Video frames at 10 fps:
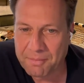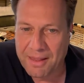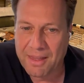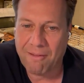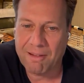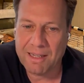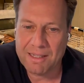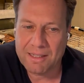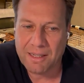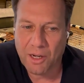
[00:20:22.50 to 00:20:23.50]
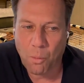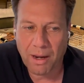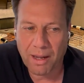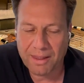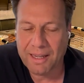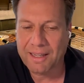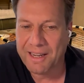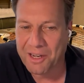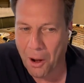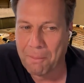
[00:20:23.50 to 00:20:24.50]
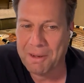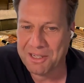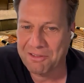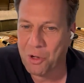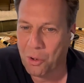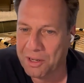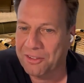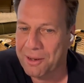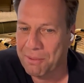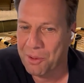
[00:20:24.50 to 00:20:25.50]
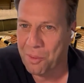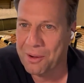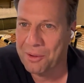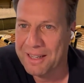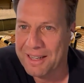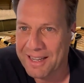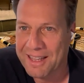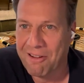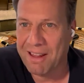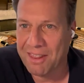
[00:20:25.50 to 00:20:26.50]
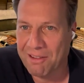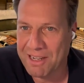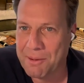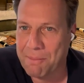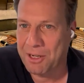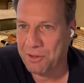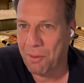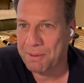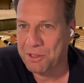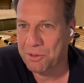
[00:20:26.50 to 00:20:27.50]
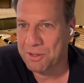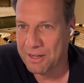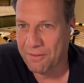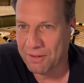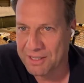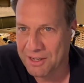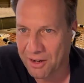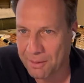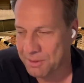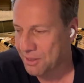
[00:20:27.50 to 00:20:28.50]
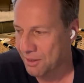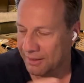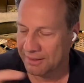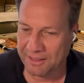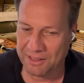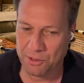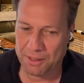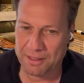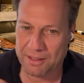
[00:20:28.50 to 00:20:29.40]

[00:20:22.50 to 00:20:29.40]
there is, while I think incumbents are not asleep at the wheel, there is a bunch of opportunity for startups to to